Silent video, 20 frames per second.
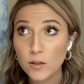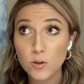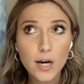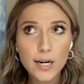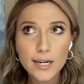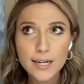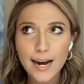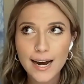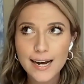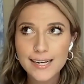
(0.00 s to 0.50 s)
A
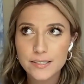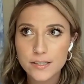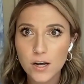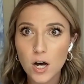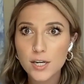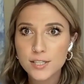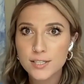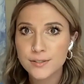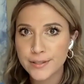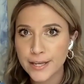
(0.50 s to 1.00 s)
lot of guys
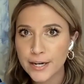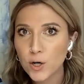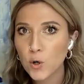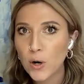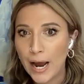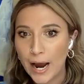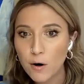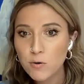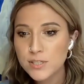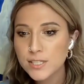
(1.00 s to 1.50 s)
lost
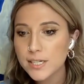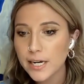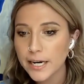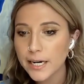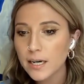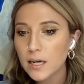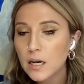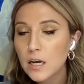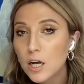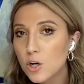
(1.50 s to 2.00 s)
their
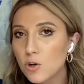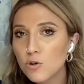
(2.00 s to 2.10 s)
housing.